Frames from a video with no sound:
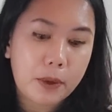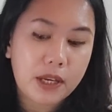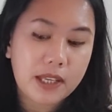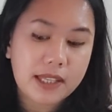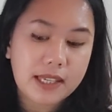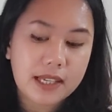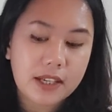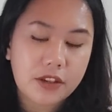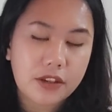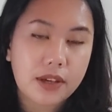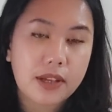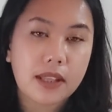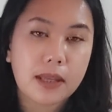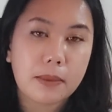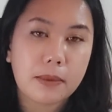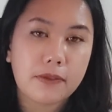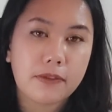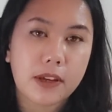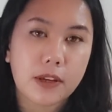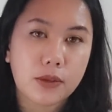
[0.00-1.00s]
I'm going to take a
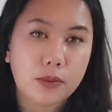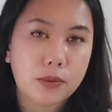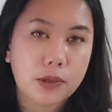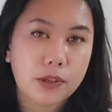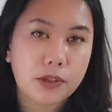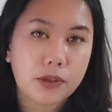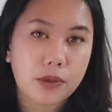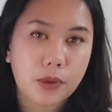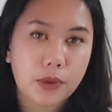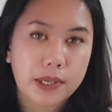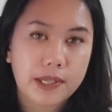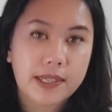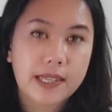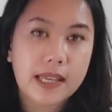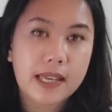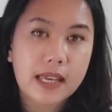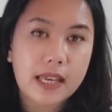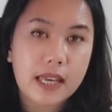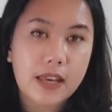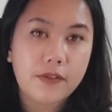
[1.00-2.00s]
giant leap of faith towards
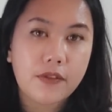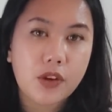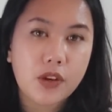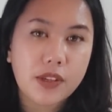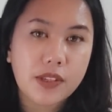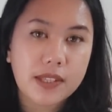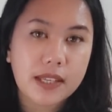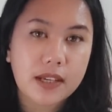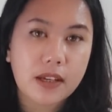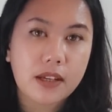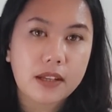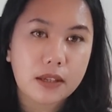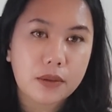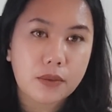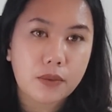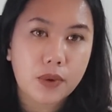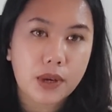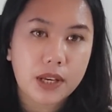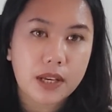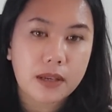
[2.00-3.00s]
Taurus. If you're single
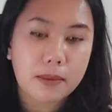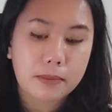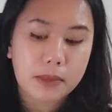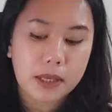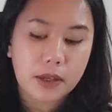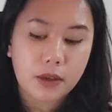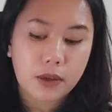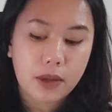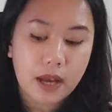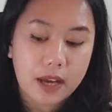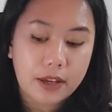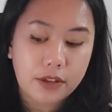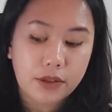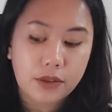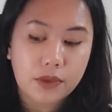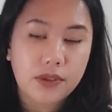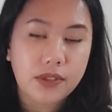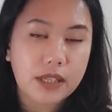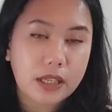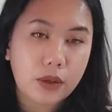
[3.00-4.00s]
and ready to mingle, I
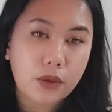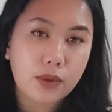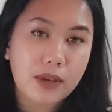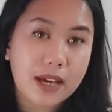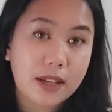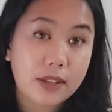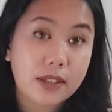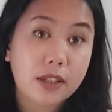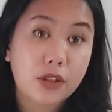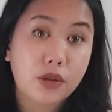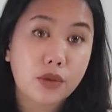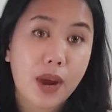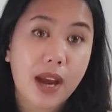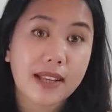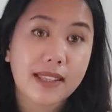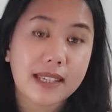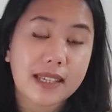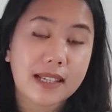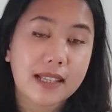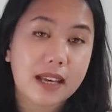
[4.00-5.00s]
do see you guys
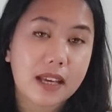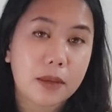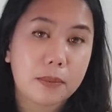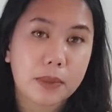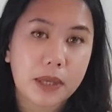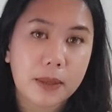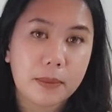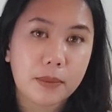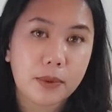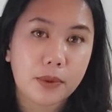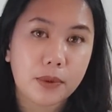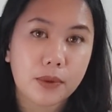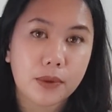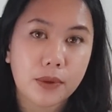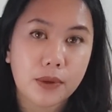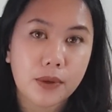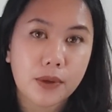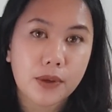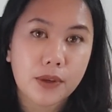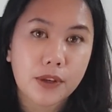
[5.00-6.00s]
attracting a lot of
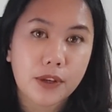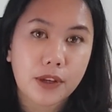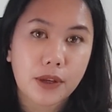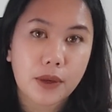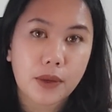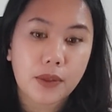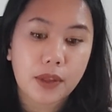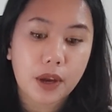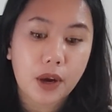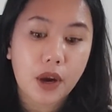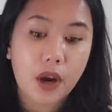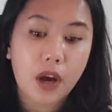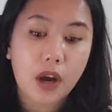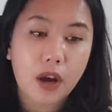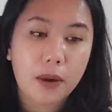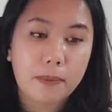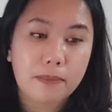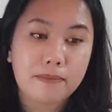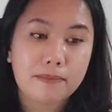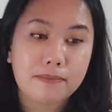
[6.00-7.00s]
people. You know, there
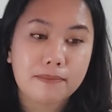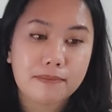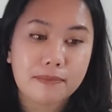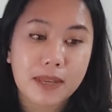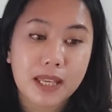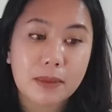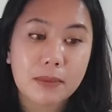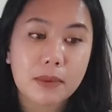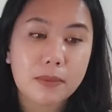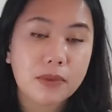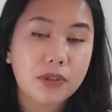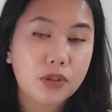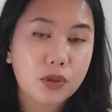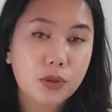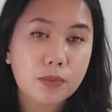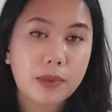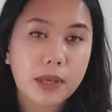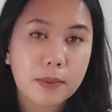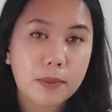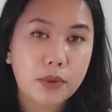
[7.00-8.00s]
are minimum
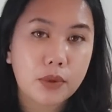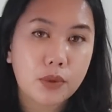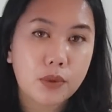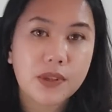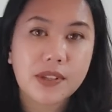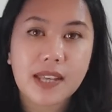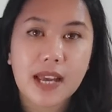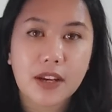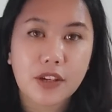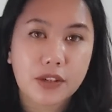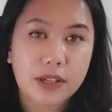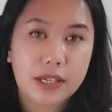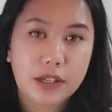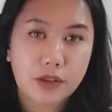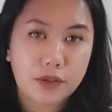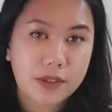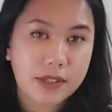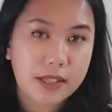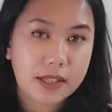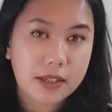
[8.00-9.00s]
two people who is actually
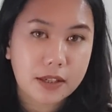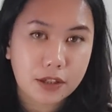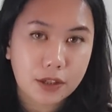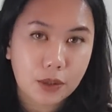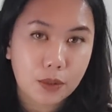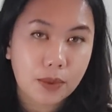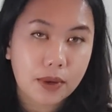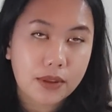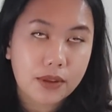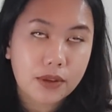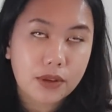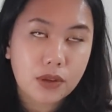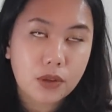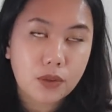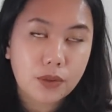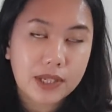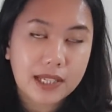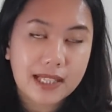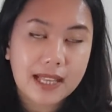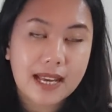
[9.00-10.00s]
interested in you, whether
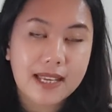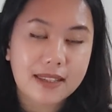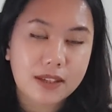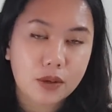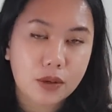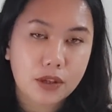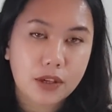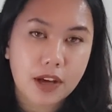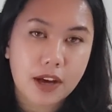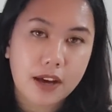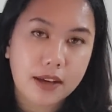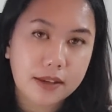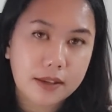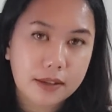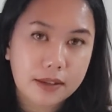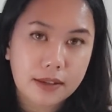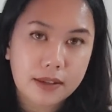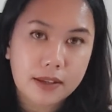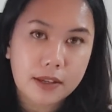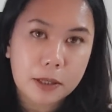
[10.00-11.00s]
you realize it or
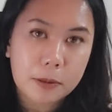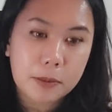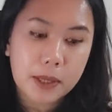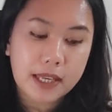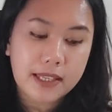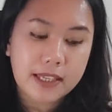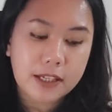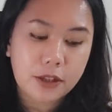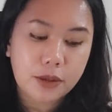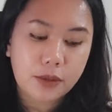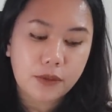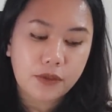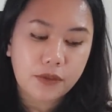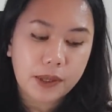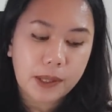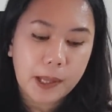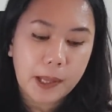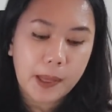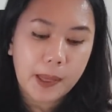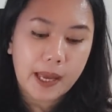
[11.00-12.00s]
not. because I do
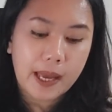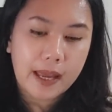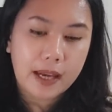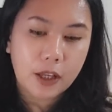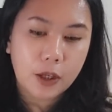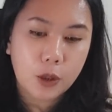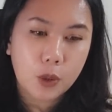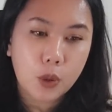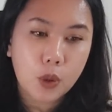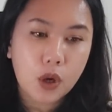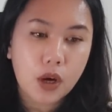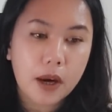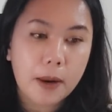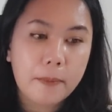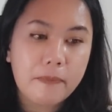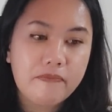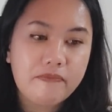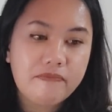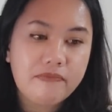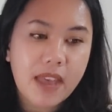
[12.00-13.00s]
feel that
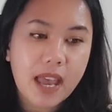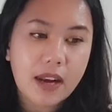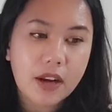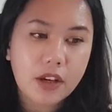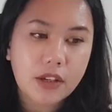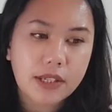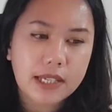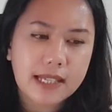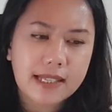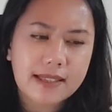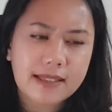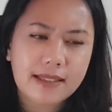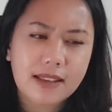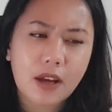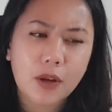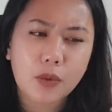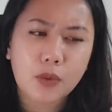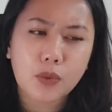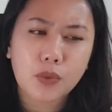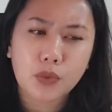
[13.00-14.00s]
your energy is
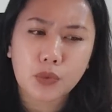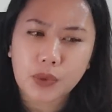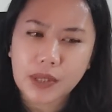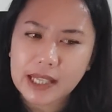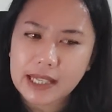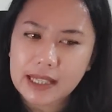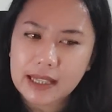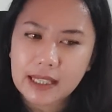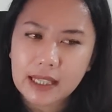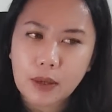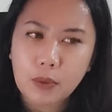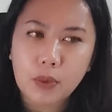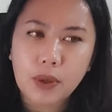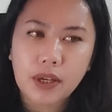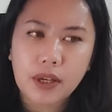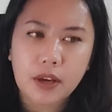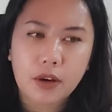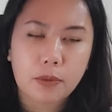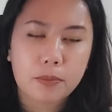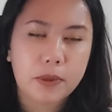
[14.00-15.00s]
not really
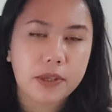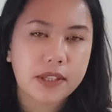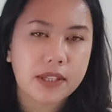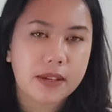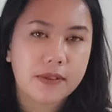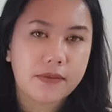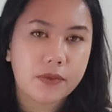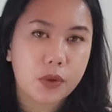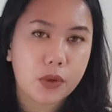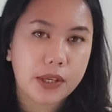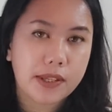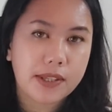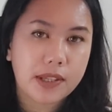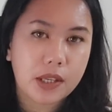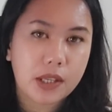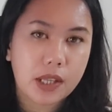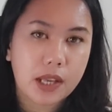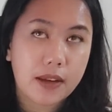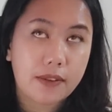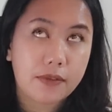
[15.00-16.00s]
100%
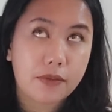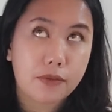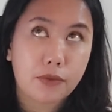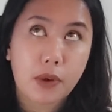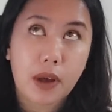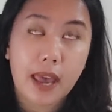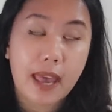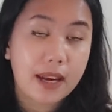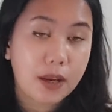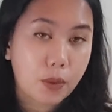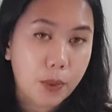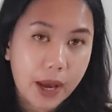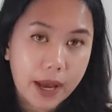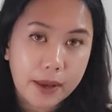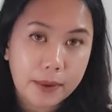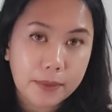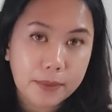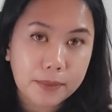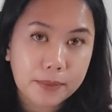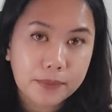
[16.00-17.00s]
focused on love
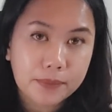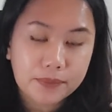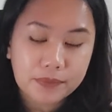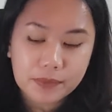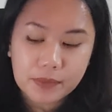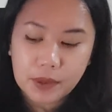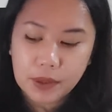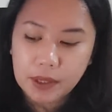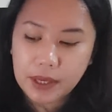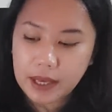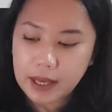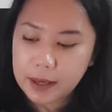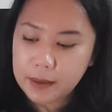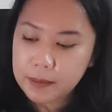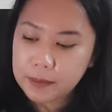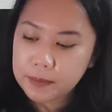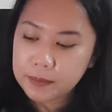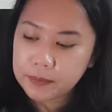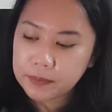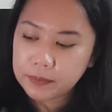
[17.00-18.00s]
anyway.
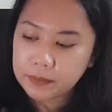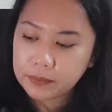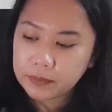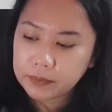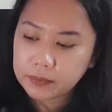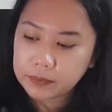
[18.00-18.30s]
Okay.